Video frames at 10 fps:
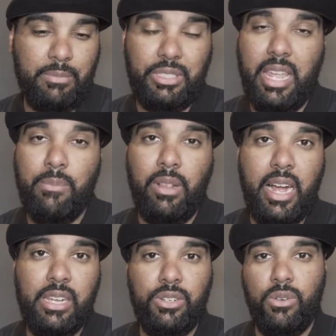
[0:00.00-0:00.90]

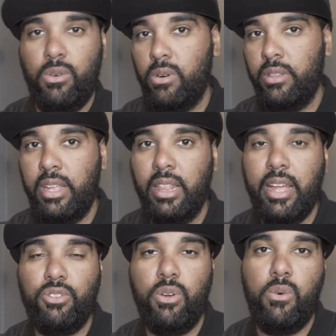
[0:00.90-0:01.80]
stabilizer or the
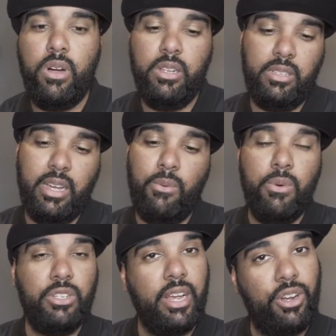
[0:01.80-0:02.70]
electric ones. I
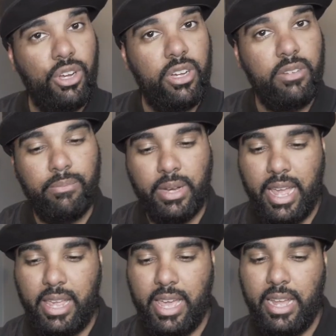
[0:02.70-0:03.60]
wish I could, but
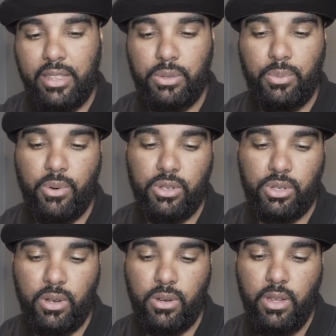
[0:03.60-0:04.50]
I can't at this point.
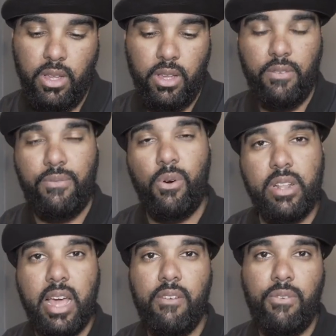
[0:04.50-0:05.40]
So for
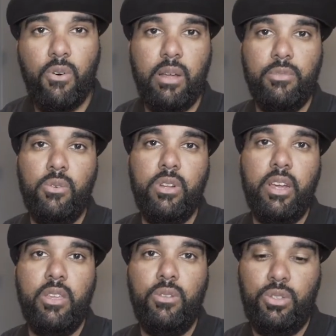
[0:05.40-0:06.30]
now, for what I'm doing
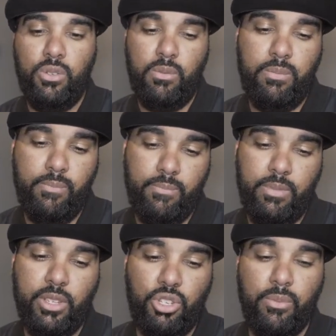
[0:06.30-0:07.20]
on YouTube,
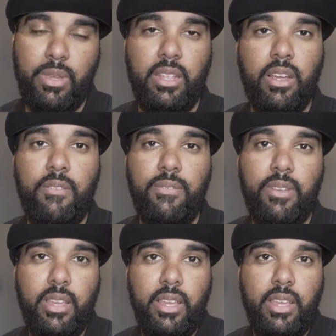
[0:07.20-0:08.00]
this should be enough.